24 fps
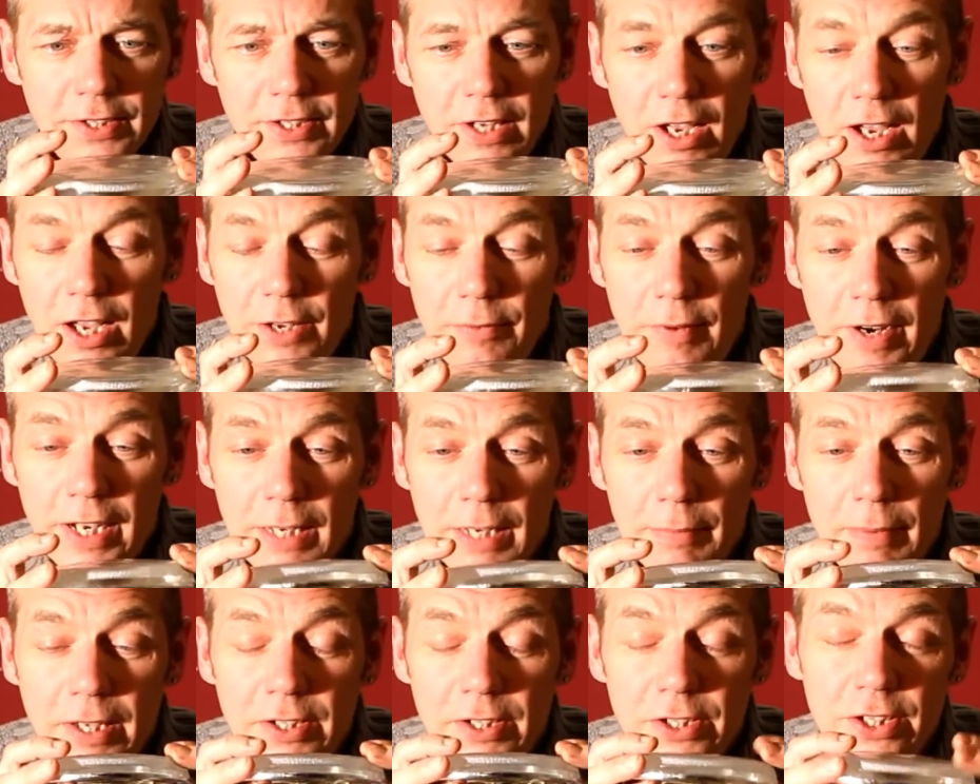I'd
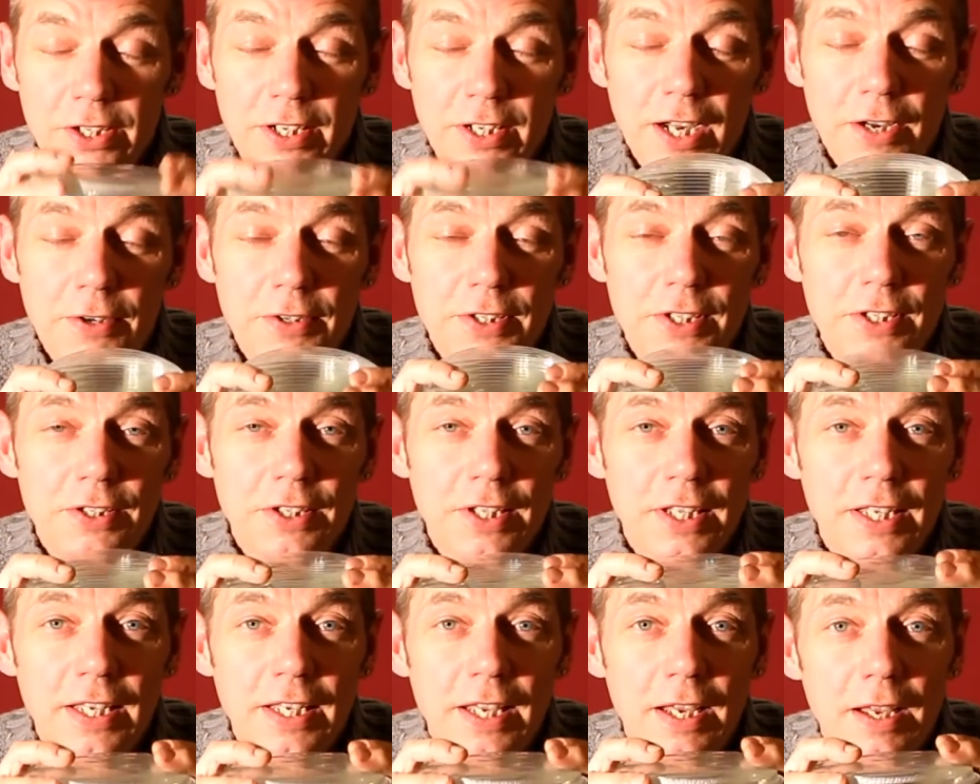recommend you go to
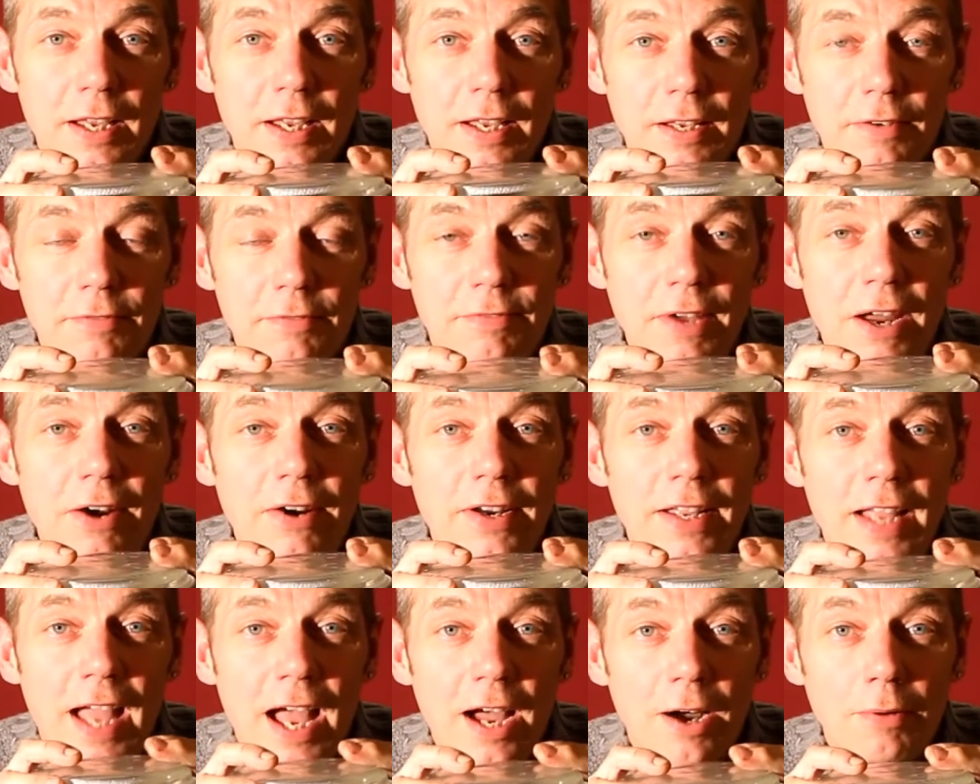the very
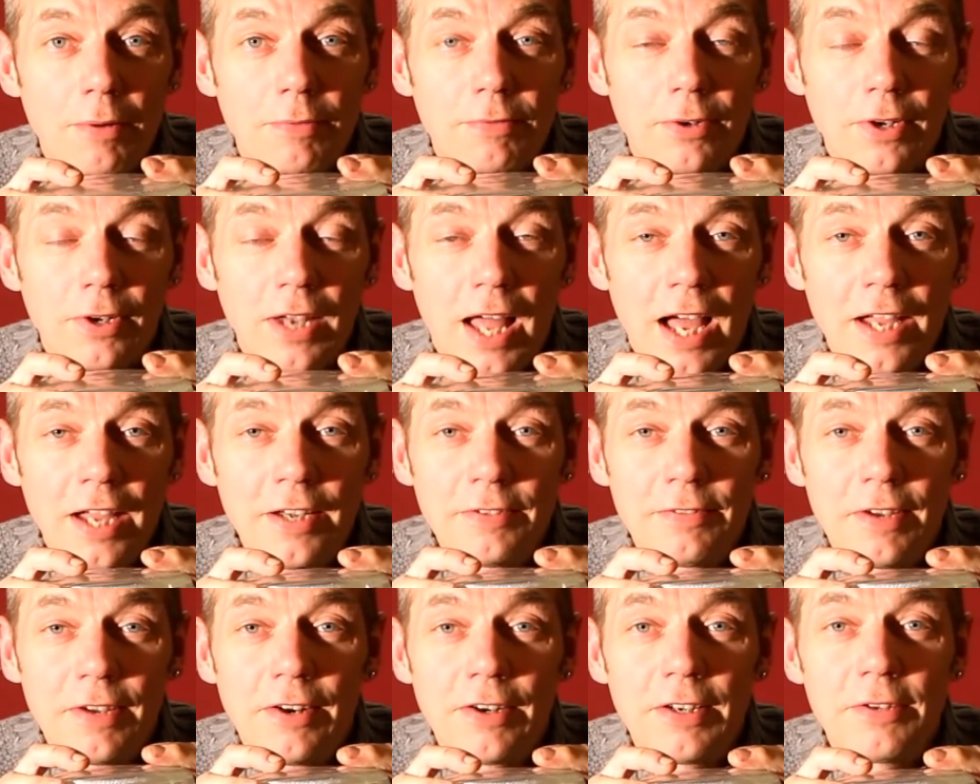helpful and
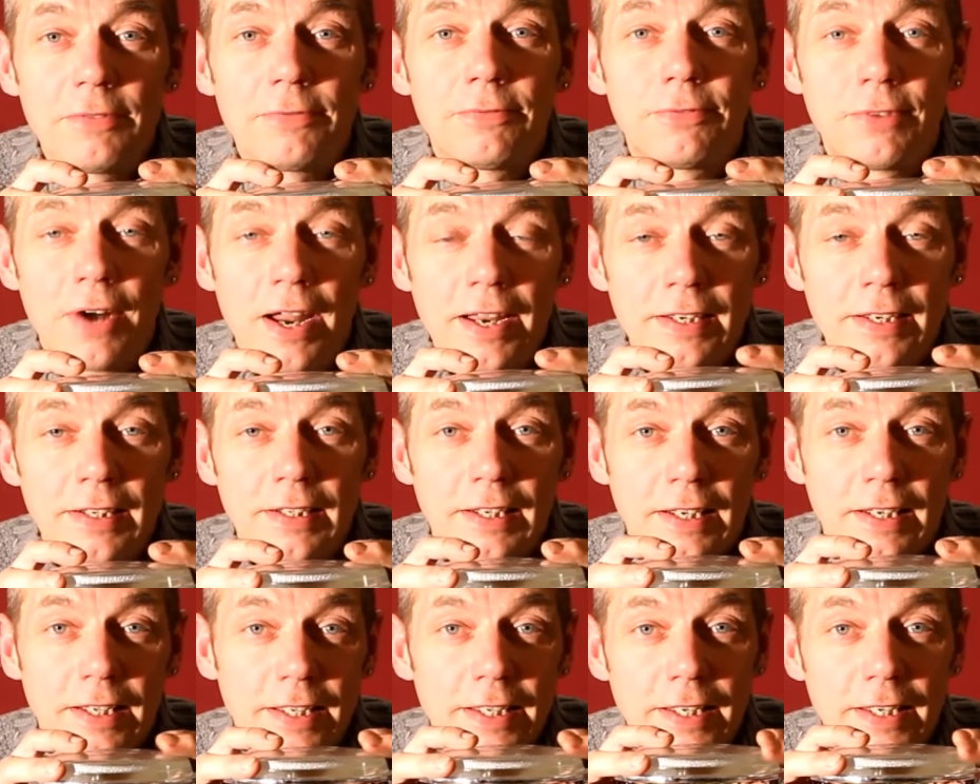very
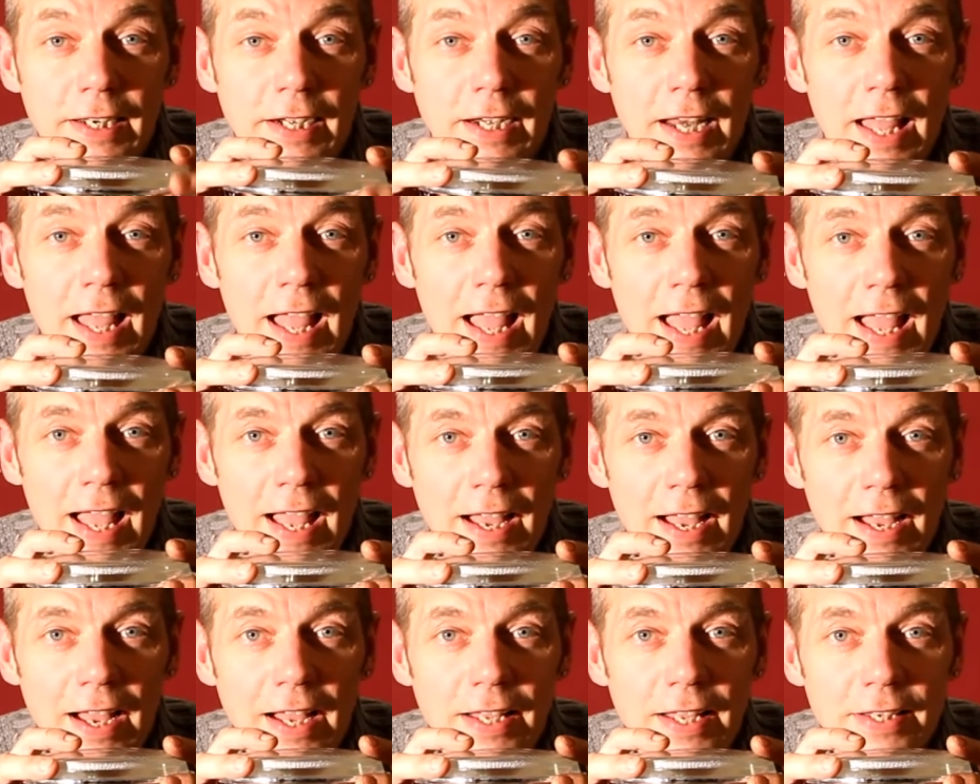friendly Claire
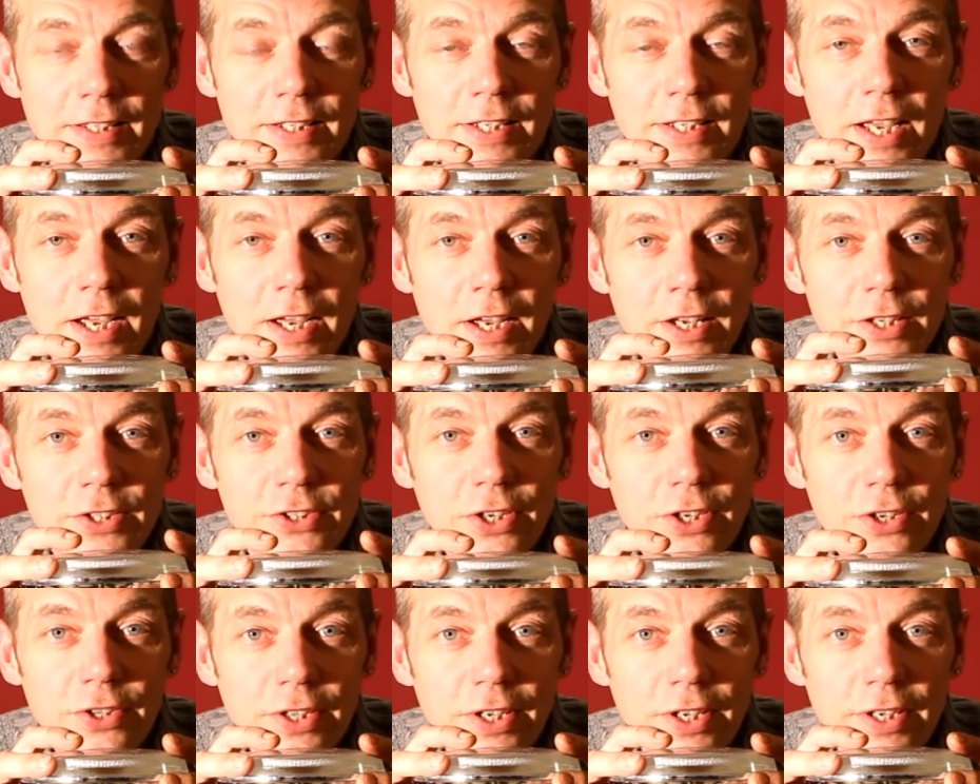at
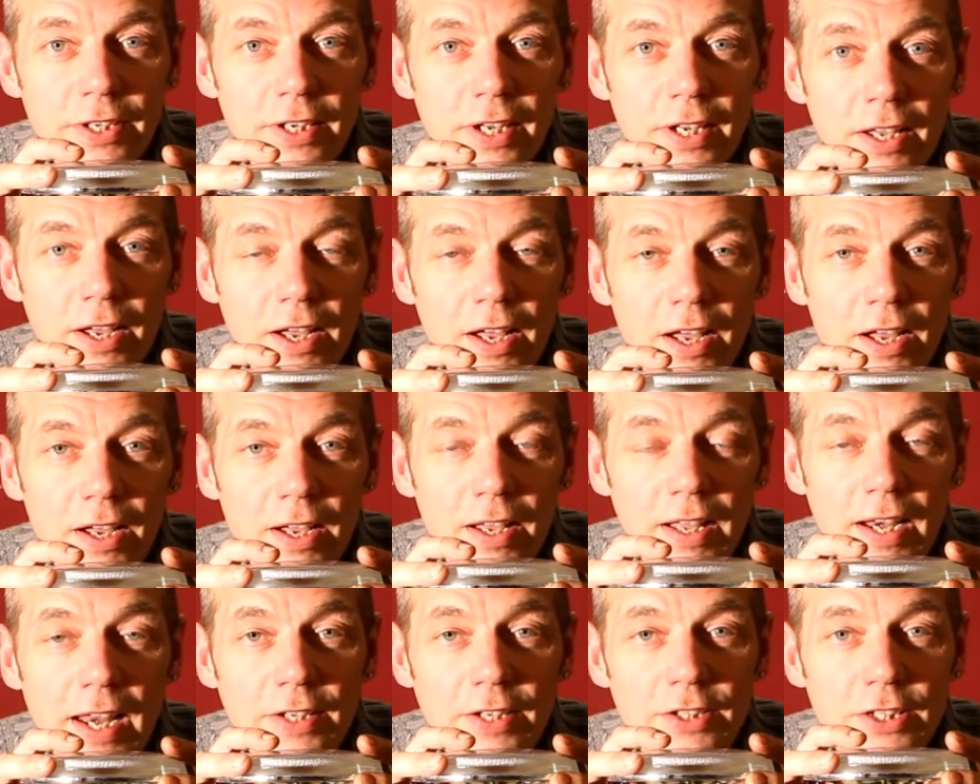Southern
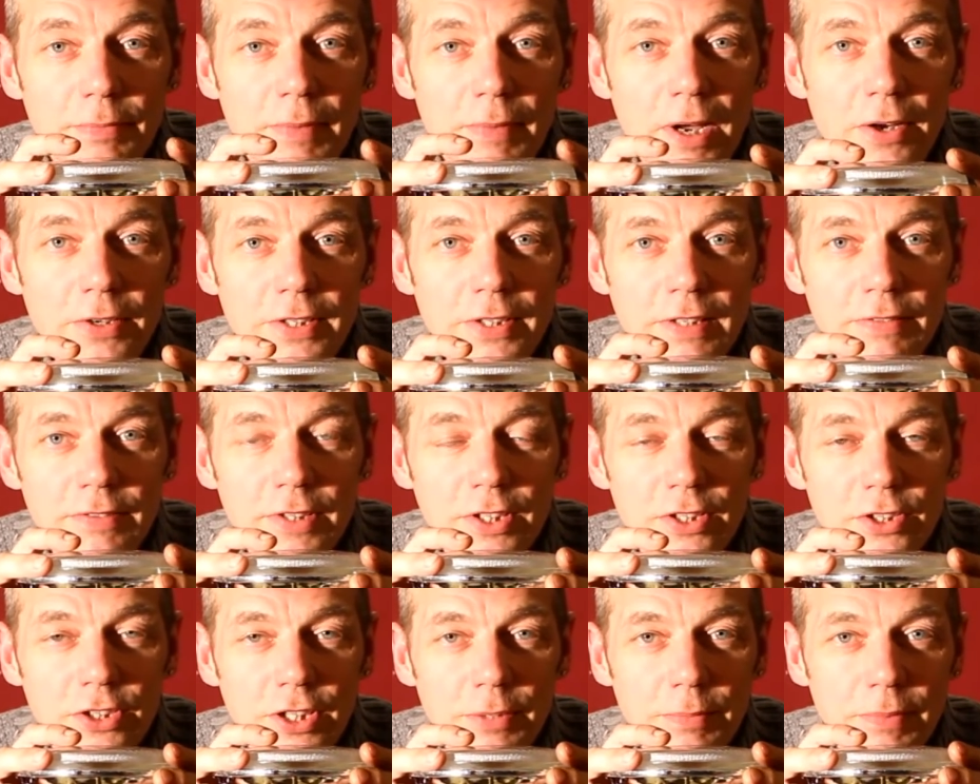Electromotive
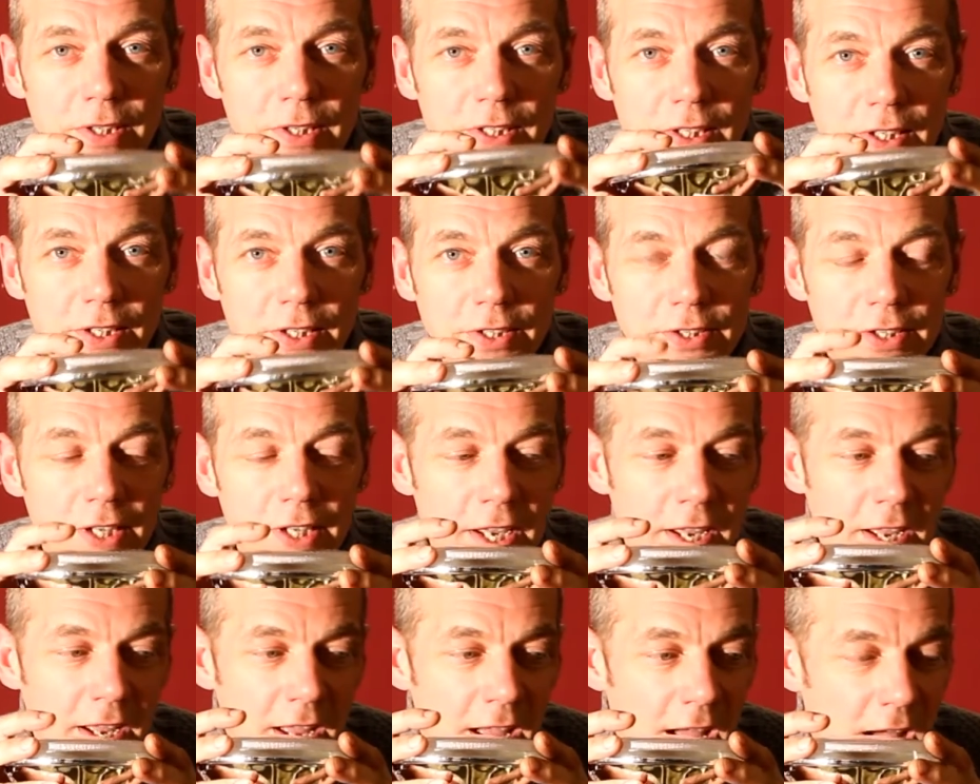Distributors,
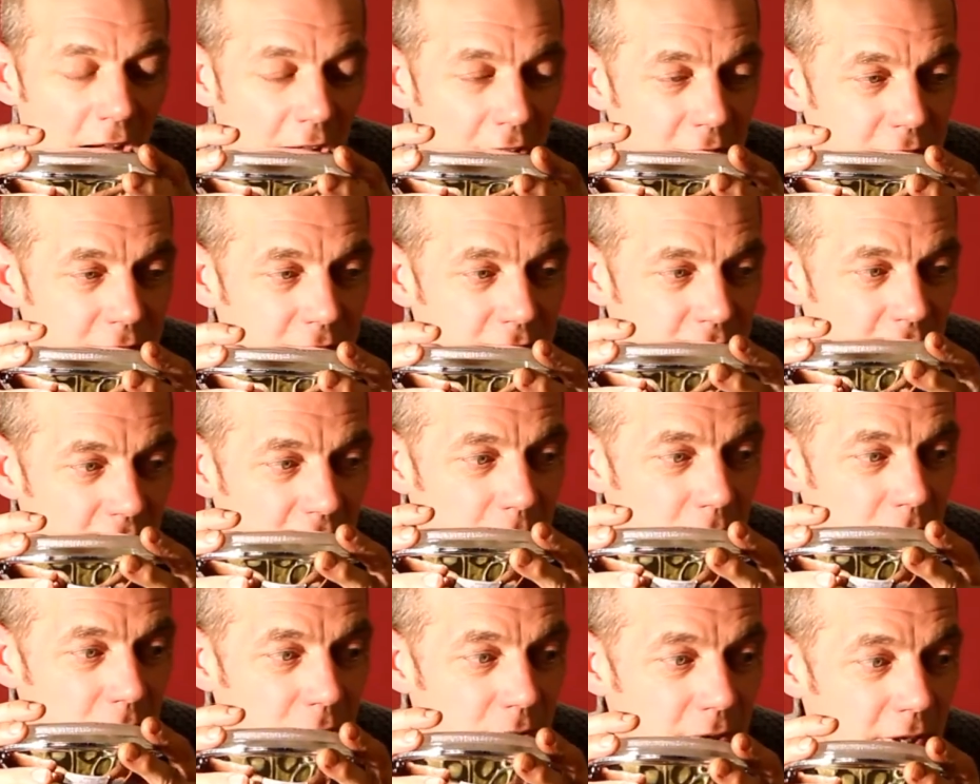and she
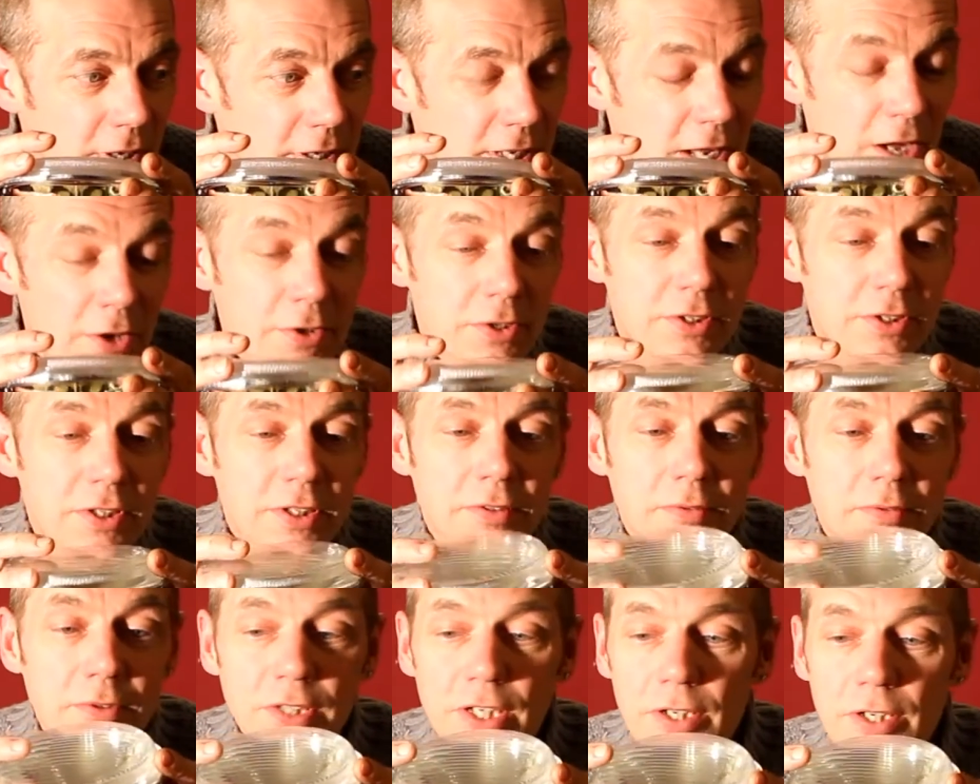will go.
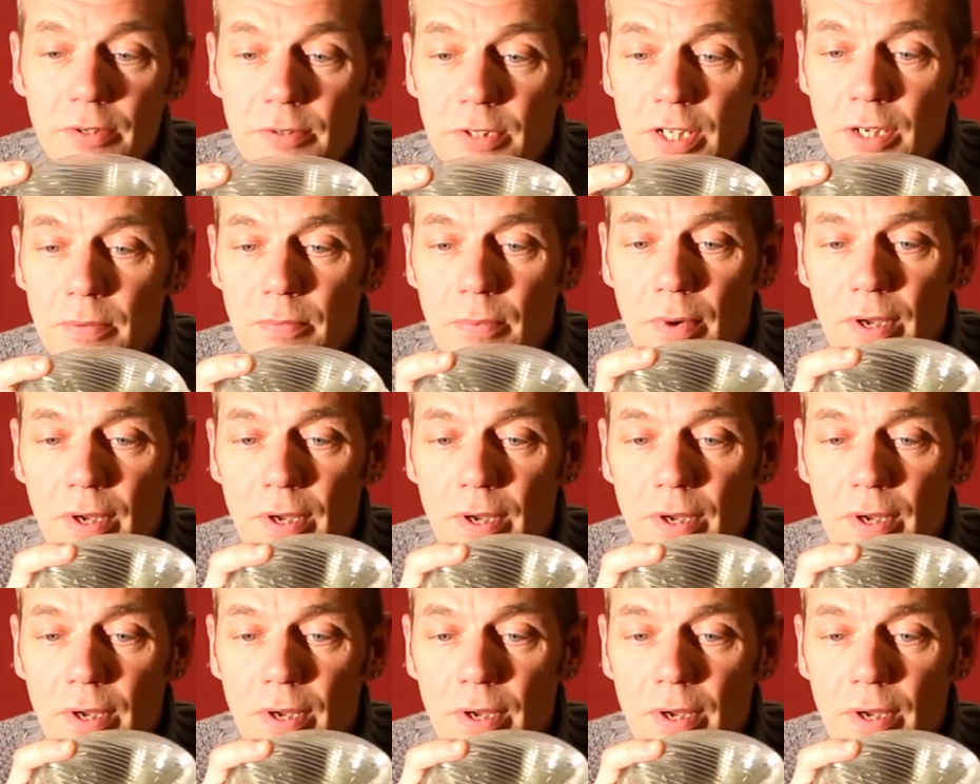She